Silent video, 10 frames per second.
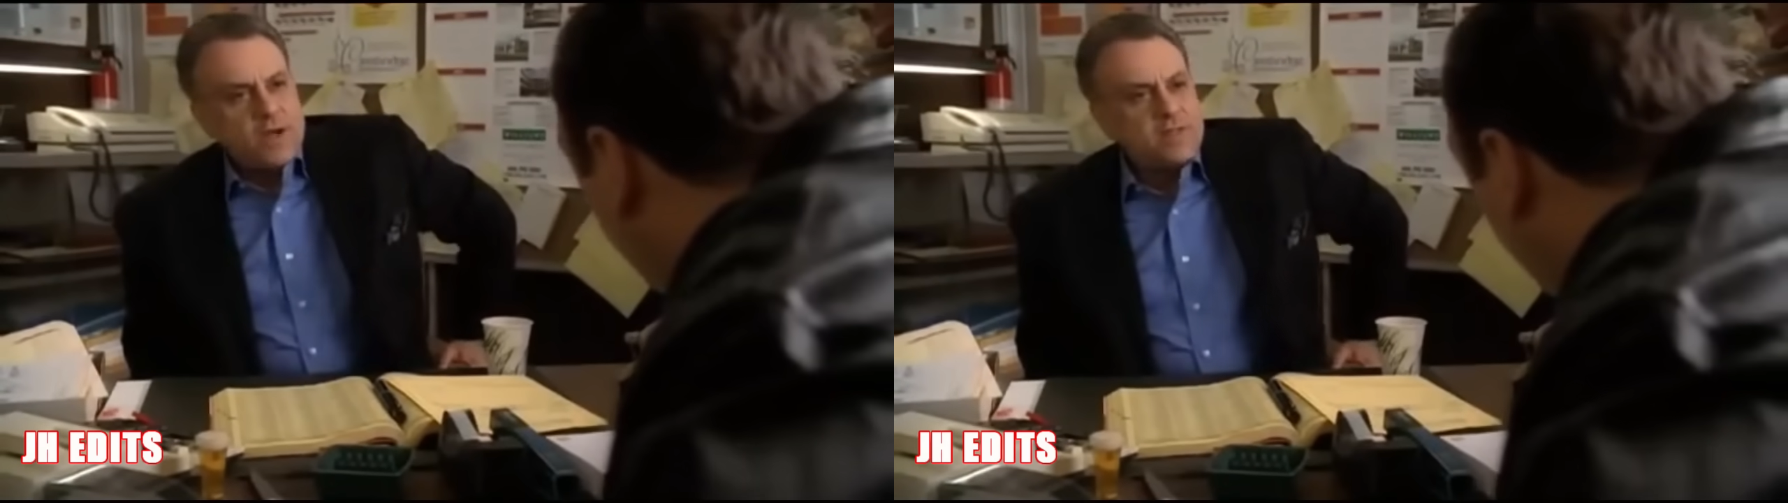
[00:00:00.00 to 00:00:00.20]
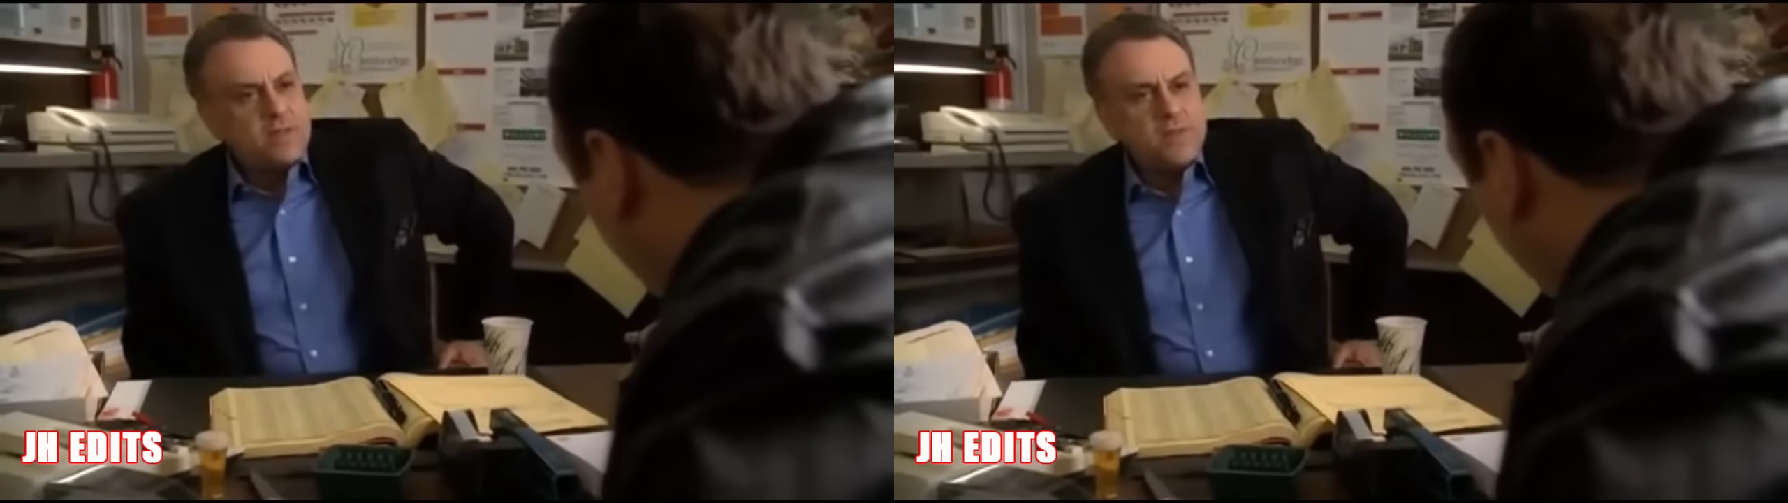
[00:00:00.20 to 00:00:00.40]

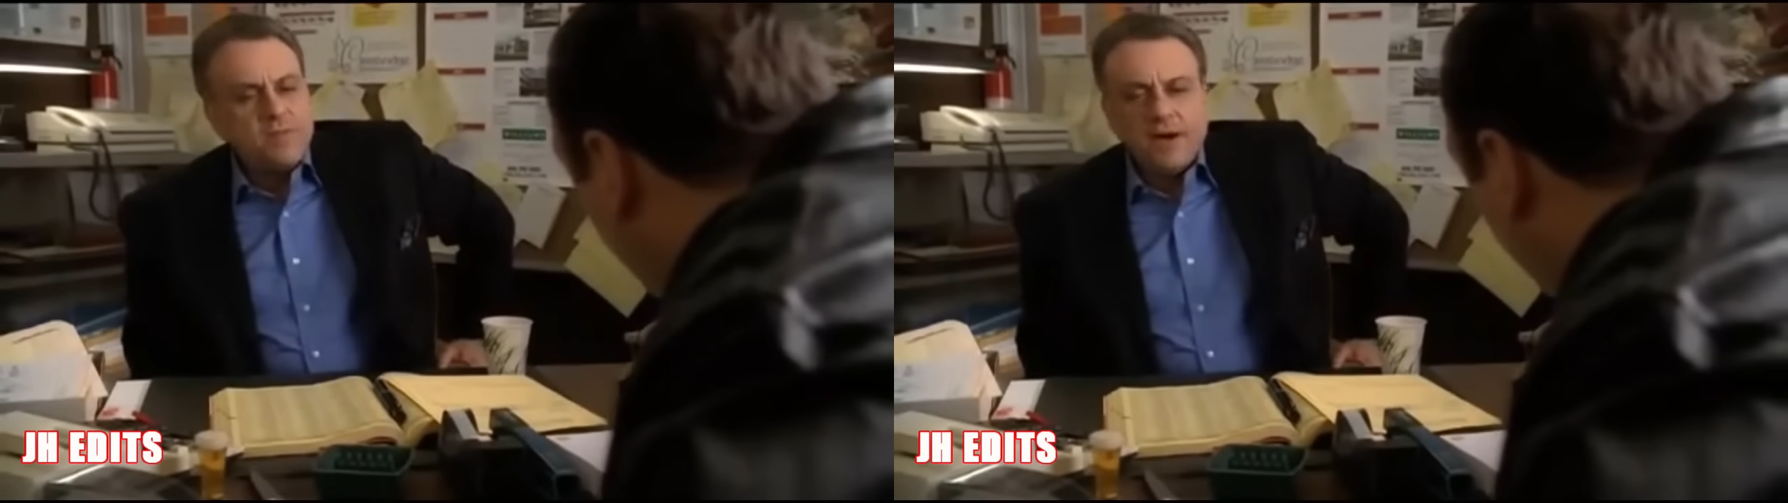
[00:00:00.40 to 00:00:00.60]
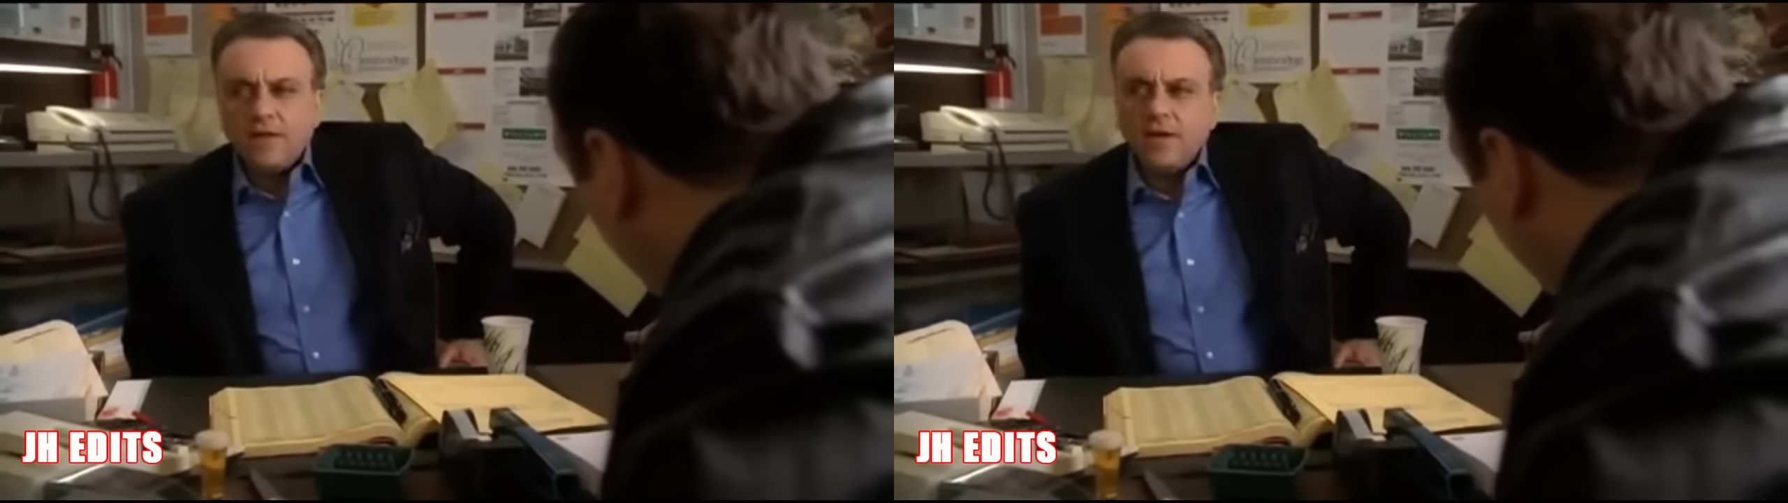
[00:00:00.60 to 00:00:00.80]
Something
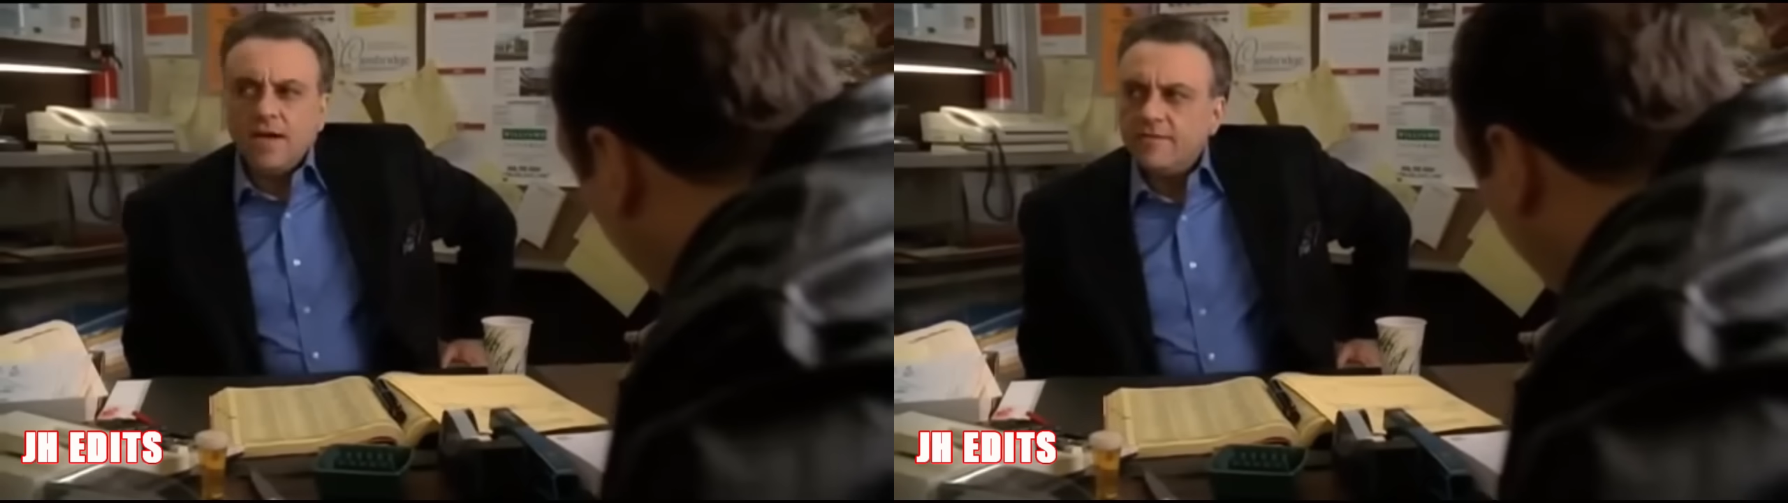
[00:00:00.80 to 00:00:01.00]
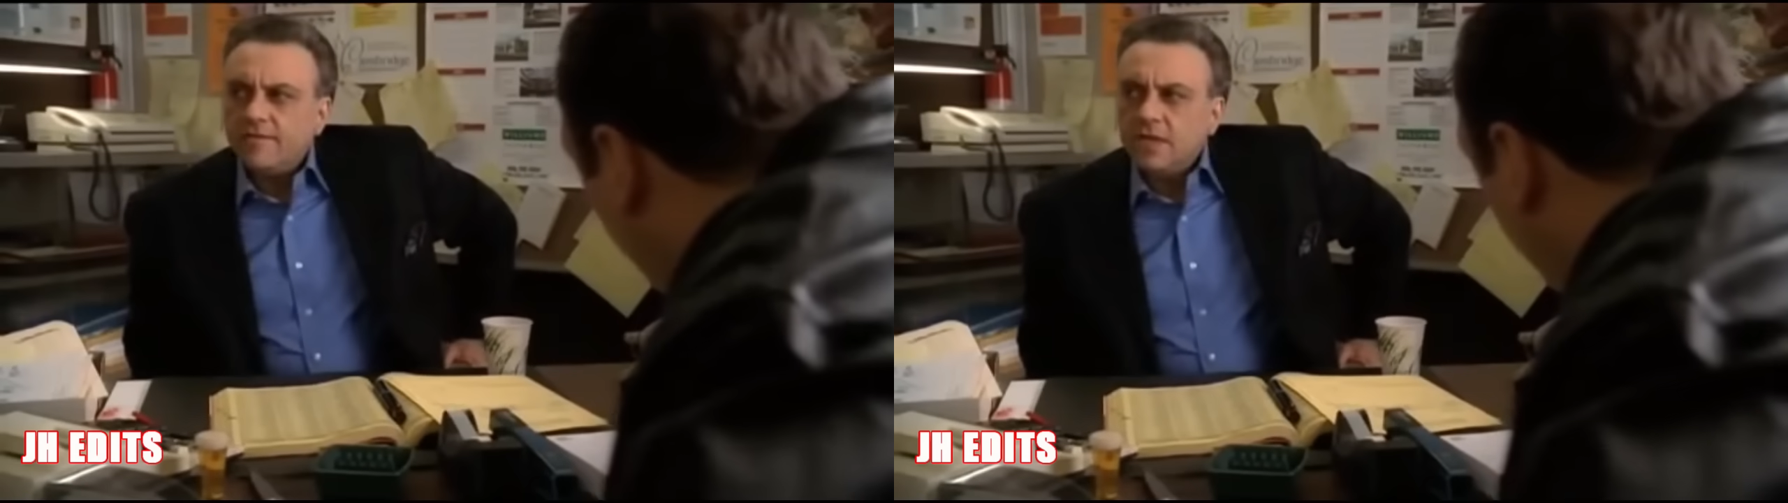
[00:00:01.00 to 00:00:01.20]
about her
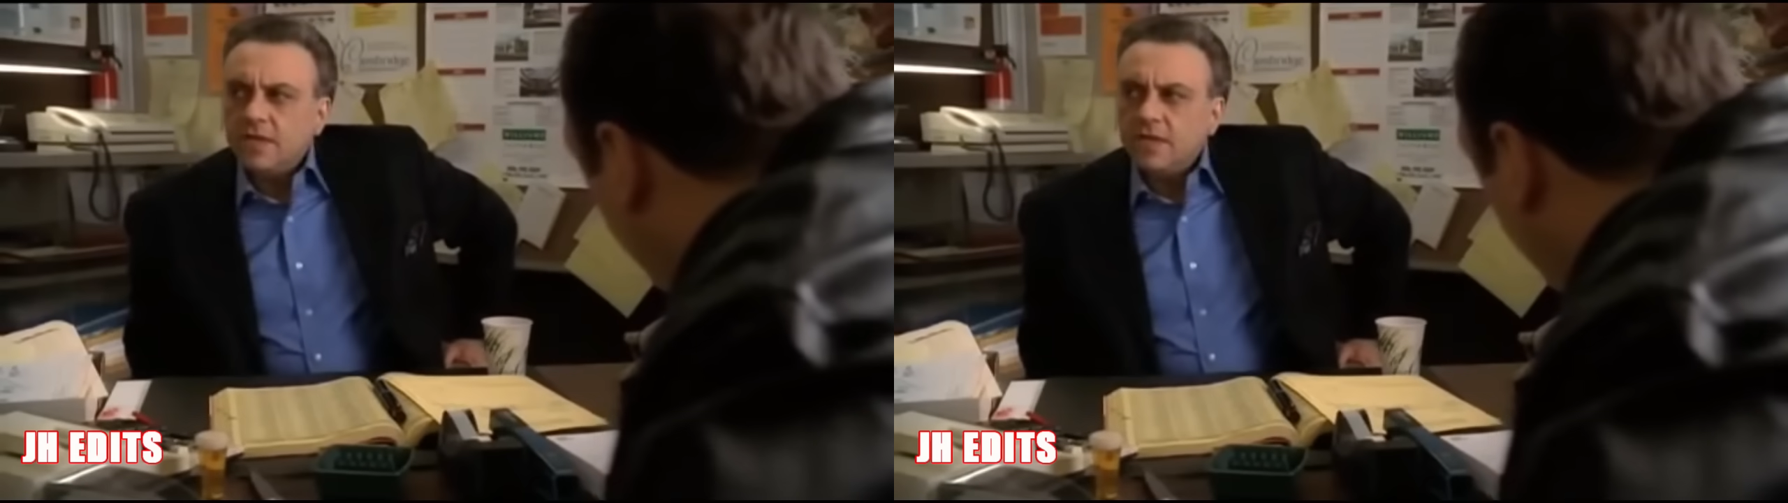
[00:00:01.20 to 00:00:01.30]
having a